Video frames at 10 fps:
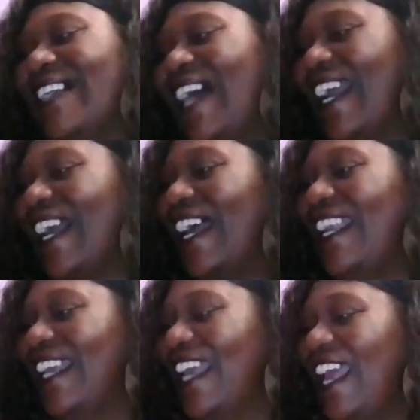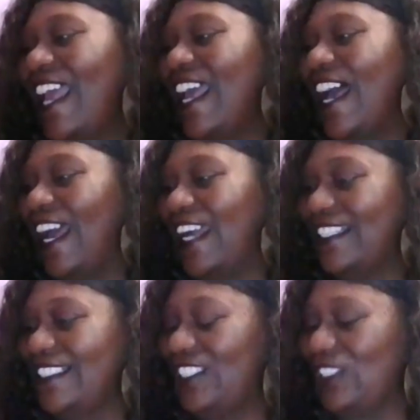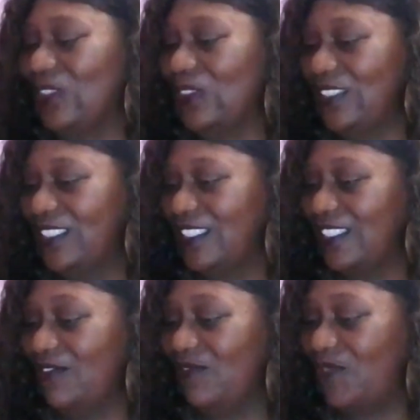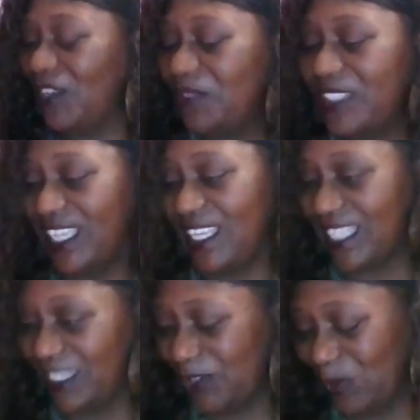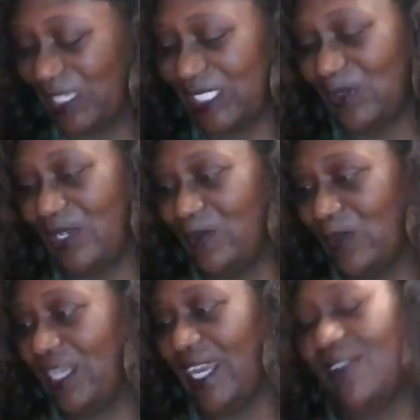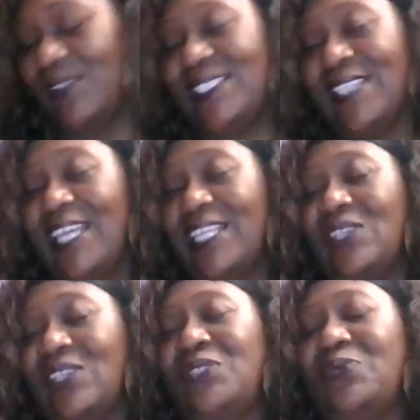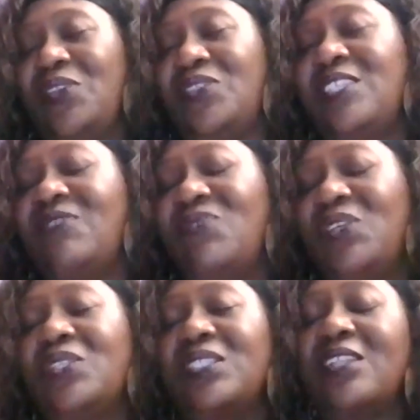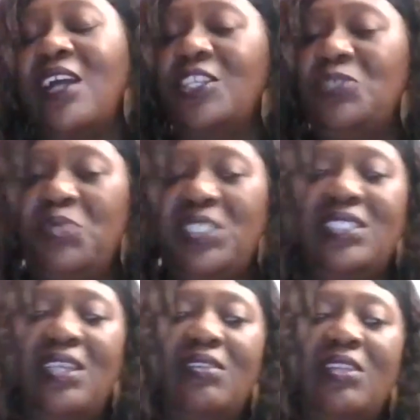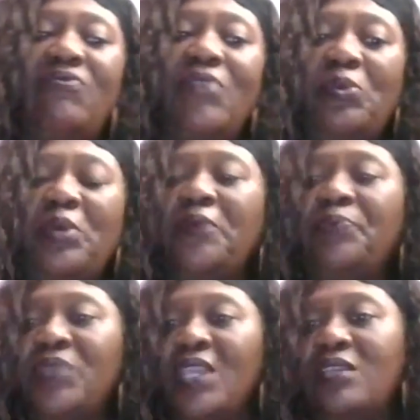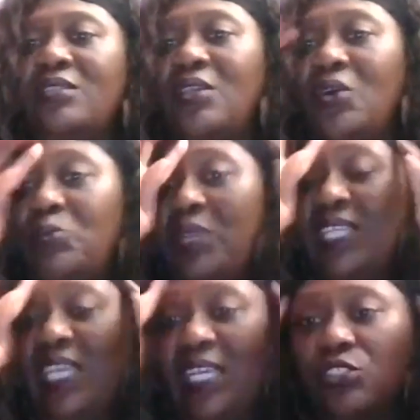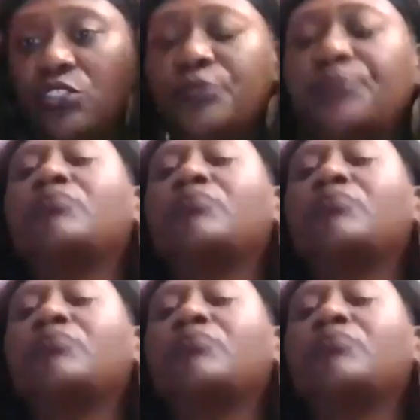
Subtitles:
I got June 15th of 2021, I was diagnosed with diffuse large B-cell lymphoma, so blood cancer.